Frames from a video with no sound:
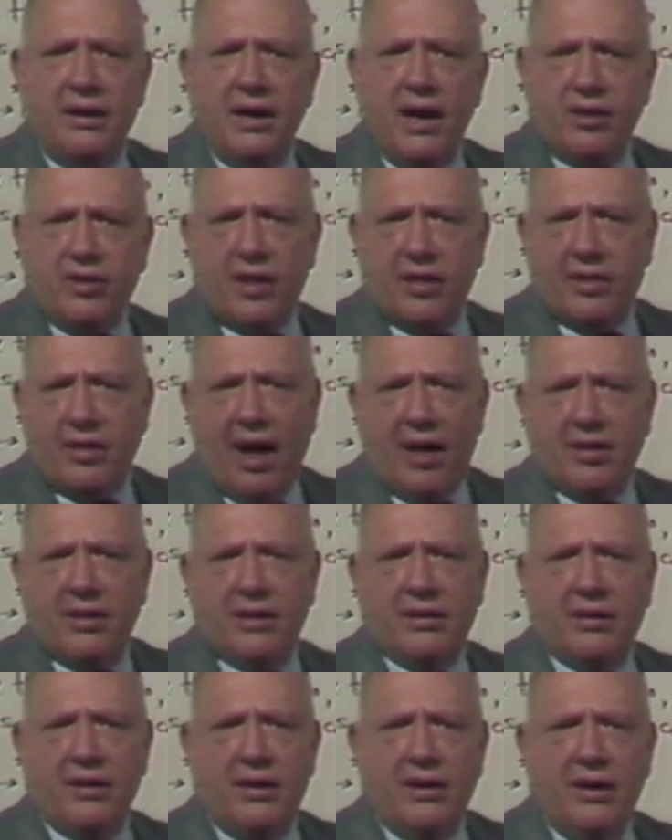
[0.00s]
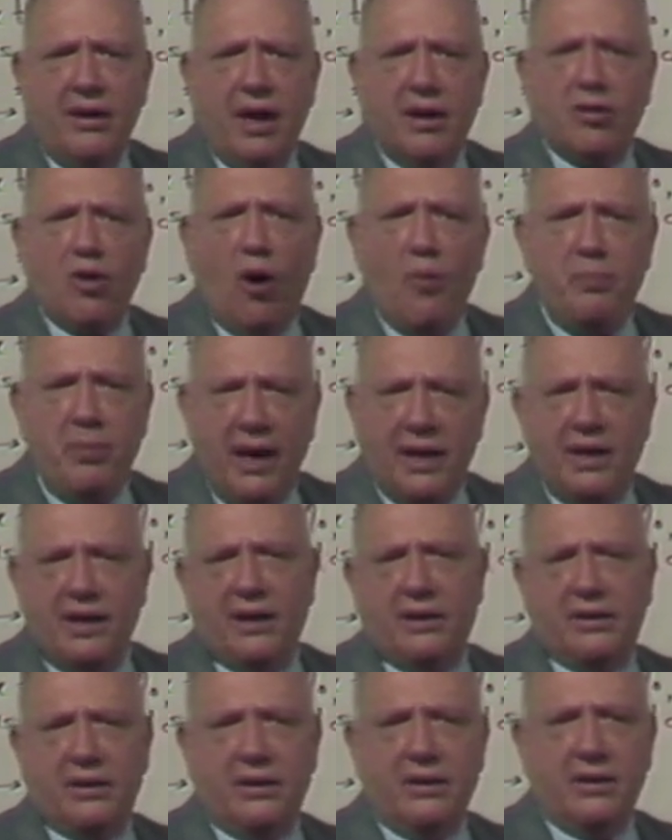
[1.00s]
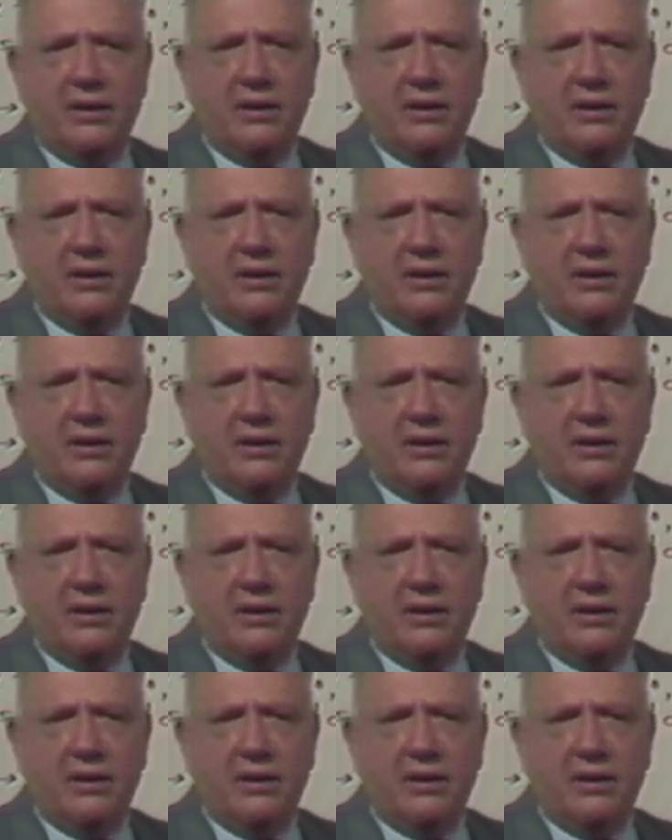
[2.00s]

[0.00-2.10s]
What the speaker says: It just does it. It's obedient.